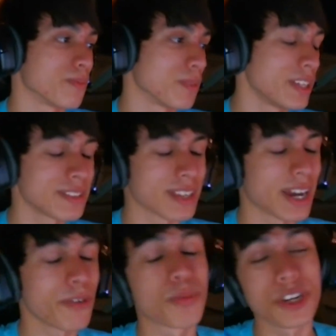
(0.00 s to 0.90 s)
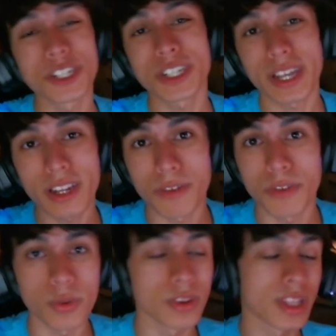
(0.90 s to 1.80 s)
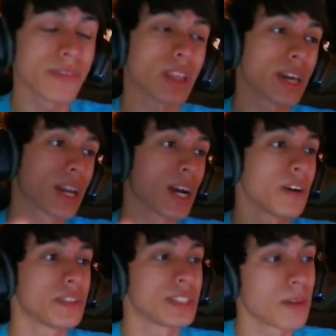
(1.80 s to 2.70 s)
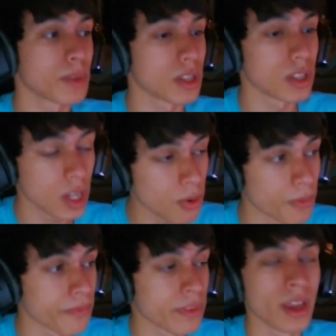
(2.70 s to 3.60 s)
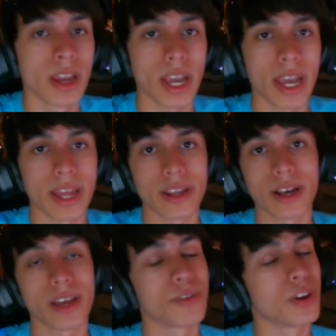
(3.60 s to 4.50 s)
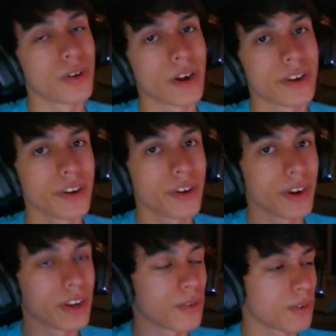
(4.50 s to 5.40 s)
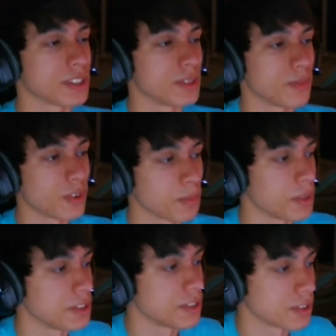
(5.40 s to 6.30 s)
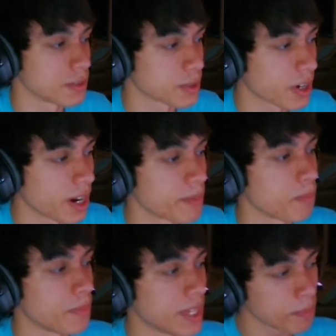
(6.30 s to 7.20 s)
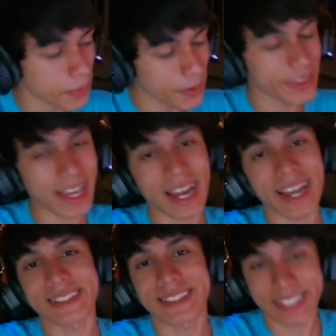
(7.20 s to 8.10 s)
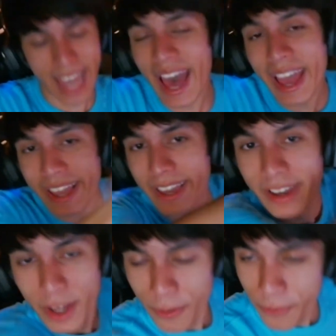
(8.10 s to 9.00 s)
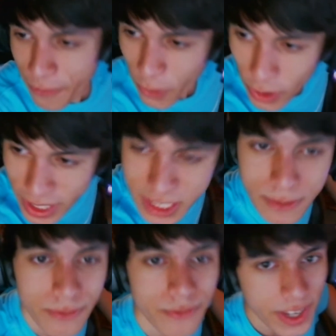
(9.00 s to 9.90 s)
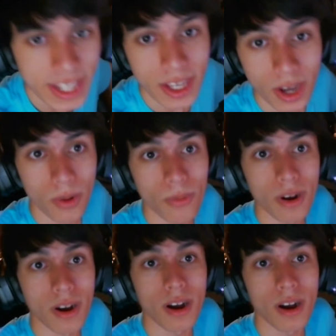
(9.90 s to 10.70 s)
please, I would appreciate it if you leave a like, comment down below. And if you're new around here and you want to see more, please subscribe. The people that I tag for this video